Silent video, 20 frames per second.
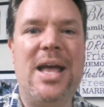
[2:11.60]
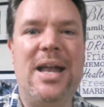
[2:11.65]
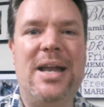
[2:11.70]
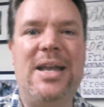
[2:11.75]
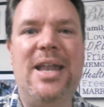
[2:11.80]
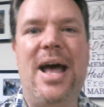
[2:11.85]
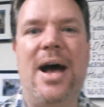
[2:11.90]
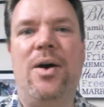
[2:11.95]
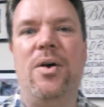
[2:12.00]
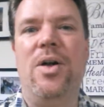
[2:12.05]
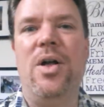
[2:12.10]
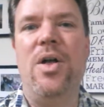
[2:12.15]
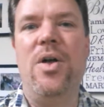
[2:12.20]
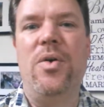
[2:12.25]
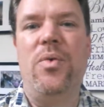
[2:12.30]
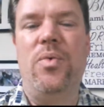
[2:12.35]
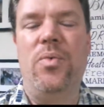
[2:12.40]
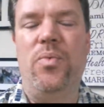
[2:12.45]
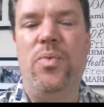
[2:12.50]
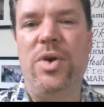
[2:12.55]
Now,
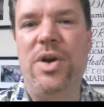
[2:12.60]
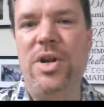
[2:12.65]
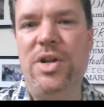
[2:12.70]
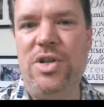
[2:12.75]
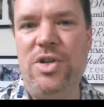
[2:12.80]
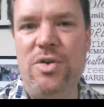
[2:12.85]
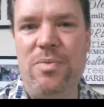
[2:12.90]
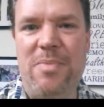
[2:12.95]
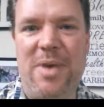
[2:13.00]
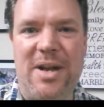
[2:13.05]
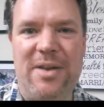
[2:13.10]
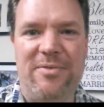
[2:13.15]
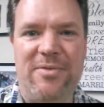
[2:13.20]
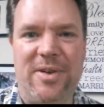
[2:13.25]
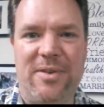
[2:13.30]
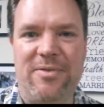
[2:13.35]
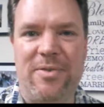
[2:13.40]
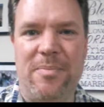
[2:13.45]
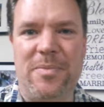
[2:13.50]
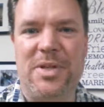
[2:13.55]
where do you
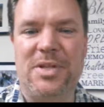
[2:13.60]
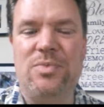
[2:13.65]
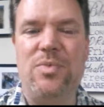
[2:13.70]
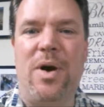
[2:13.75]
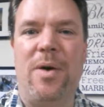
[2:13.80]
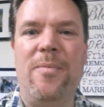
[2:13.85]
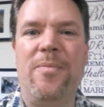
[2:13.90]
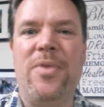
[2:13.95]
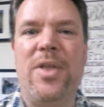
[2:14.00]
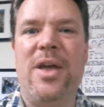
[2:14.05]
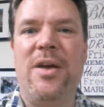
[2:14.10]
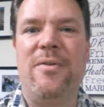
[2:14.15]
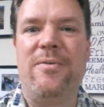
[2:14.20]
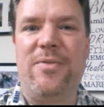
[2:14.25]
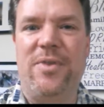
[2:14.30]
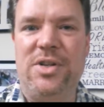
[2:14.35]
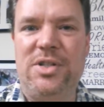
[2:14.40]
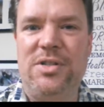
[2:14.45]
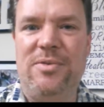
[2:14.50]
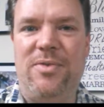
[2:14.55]
benefit from this? Well,
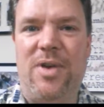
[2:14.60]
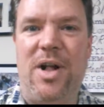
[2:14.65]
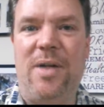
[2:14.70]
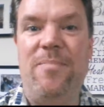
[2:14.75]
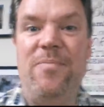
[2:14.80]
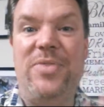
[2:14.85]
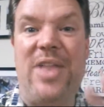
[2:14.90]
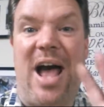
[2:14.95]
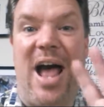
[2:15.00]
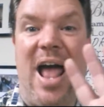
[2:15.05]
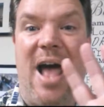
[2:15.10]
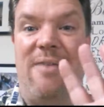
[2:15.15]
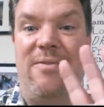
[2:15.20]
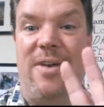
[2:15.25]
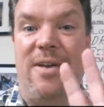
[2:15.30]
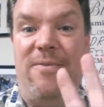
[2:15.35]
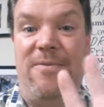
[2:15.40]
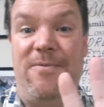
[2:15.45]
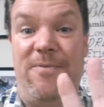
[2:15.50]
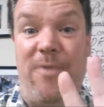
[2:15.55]
first of all, I have
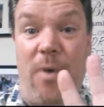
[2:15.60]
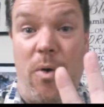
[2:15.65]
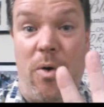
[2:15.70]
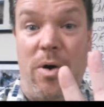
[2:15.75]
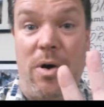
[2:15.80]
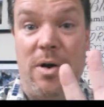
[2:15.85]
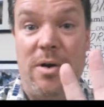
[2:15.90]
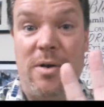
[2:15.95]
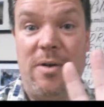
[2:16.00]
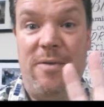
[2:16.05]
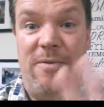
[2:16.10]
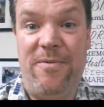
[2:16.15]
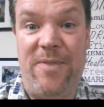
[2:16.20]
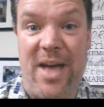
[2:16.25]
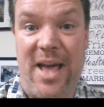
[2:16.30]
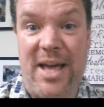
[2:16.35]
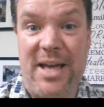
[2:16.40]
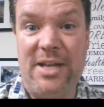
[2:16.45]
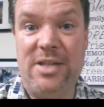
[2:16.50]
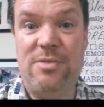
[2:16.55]
a
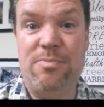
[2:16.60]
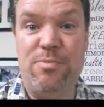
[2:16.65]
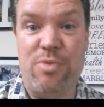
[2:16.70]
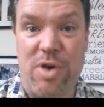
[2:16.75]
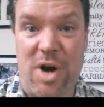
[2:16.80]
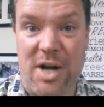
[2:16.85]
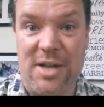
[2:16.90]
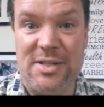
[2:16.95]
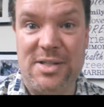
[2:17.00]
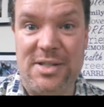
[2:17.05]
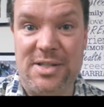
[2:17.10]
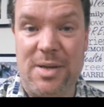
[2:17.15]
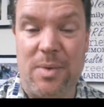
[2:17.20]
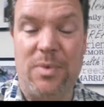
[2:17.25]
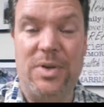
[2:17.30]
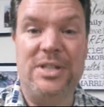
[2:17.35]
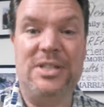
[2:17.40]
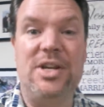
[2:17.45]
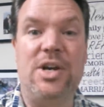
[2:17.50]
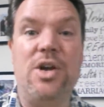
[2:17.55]
4-phase process I
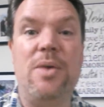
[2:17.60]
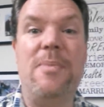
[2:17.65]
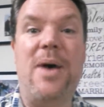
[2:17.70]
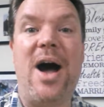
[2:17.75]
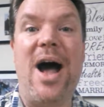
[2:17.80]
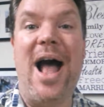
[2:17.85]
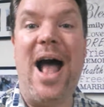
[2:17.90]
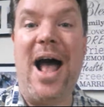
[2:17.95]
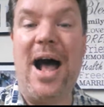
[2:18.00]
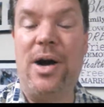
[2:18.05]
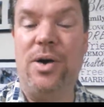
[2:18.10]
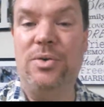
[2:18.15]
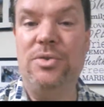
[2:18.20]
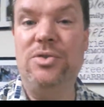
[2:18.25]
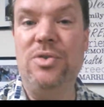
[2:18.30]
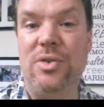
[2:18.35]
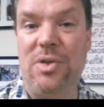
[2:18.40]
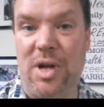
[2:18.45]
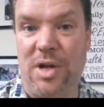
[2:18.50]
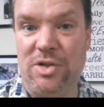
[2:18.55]
want to tell you about how
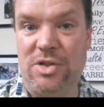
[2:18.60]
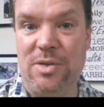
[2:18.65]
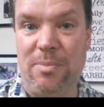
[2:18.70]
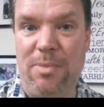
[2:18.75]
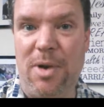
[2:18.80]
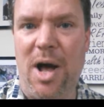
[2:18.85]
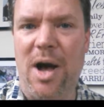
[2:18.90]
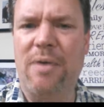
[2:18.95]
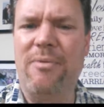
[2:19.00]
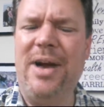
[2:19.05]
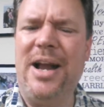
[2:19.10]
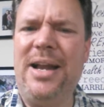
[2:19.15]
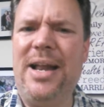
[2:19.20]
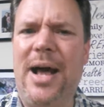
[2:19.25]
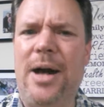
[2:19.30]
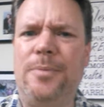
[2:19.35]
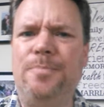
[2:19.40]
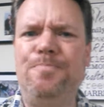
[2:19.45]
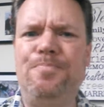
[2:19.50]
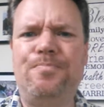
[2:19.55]
to launch a blog. Right
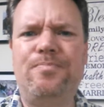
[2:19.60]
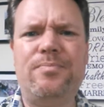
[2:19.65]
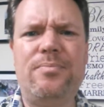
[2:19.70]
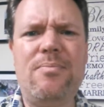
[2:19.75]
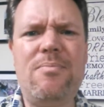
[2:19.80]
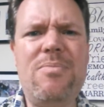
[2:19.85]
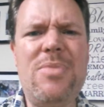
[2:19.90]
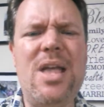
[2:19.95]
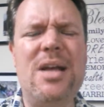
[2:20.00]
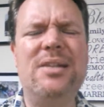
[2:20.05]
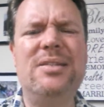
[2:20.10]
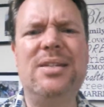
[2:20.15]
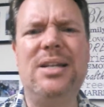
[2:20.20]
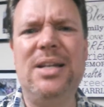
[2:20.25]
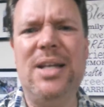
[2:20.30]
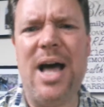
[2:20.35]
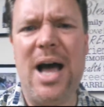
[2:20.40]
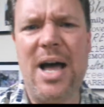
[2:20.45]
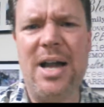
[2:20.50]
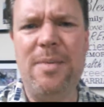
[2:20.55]
now, there's a
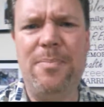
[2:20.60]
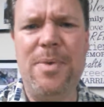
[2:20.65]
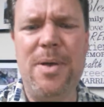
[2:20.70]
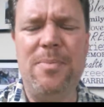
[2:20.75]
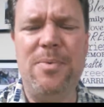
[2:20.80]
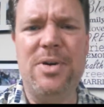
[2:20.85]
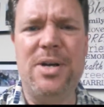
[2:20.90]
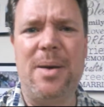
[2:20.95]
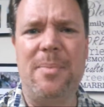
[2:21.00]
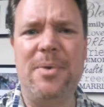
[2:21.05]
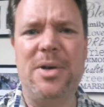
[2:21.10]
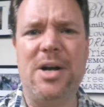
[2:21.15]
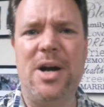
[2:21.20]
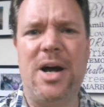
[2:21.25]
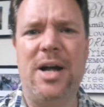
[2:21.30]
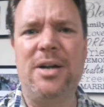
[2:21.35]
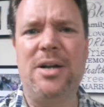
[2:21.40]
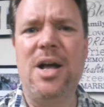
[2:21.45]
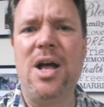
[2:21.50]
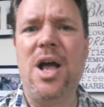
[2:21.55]
lot of people coming
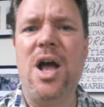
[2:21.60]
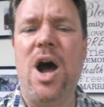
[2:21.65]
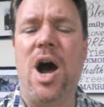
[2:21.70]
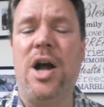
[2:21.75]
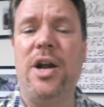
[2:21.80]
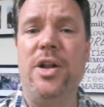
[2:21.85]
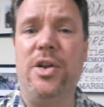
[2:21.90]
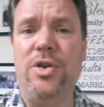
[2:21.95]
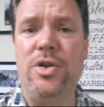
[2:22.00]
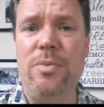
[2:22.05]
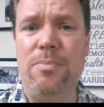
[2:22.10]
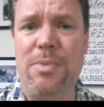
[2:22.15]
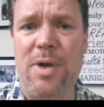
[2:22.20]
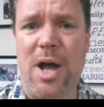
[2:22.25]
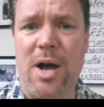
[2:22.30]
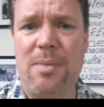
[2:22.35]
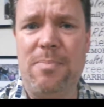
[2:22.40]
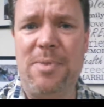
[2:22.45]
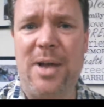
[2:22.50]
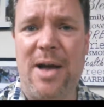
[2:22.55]
on a new
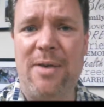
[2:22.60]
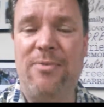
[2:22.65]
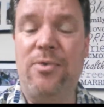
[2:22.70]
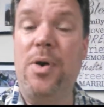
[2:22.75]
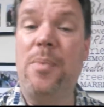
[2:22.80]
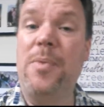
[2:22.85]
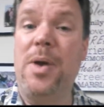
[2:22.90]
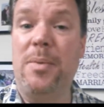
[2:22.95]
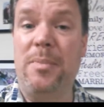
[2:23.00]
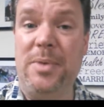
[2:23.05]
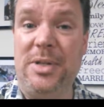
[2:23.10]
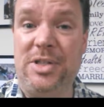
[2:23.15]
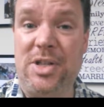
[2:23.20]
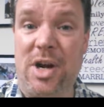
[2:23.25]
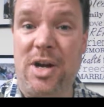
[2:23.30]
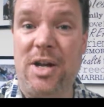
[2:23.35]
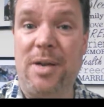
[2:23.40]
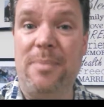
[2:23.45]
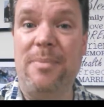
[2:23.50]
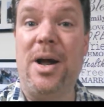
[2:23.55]
blog platform I'm going to be
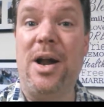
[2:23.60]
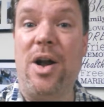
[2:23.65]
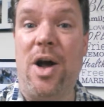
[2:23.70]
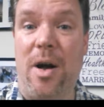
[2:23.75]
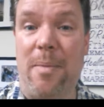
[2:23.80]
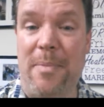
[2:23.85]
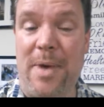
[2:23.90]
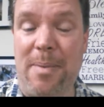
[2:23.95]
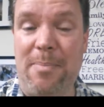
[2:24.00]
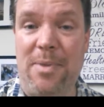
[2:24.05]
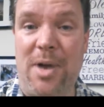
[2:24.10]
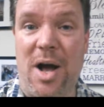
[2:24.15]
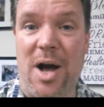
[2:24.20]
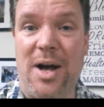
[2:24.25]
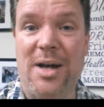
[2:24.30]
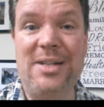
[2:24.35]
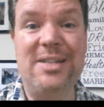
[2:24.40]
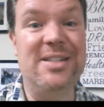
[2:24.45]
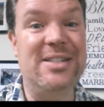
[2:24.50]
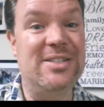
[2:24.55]
talking about on my
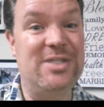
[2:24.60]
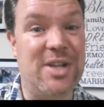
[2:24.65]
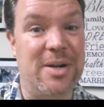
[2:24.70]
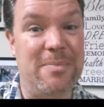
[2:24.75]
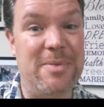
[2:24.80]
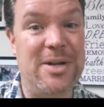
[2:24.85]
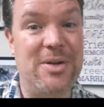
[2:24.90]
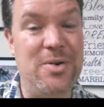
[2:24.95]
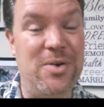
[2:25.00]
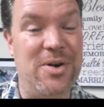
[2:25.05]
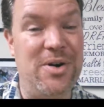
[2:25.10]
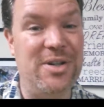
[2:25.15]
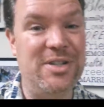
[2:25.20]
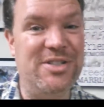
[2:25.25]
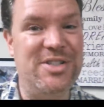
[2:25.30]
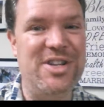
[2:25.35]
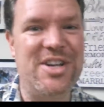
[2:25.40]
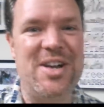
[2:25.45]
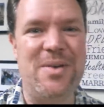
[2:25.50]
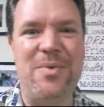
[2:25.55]
blog. It's going to be cool,
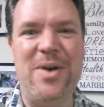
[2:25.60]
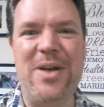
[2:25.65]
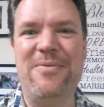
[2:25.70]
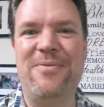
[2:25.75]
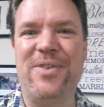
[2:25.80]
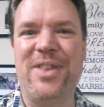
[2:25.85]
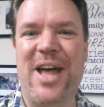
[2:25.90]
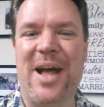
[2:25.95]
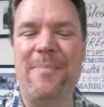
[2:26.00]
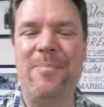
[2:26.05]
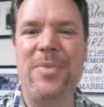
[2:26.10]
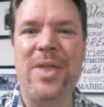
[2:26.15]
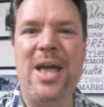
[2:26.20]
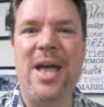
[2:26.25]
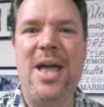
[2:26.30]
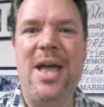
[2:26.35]
so you're going to wait for that.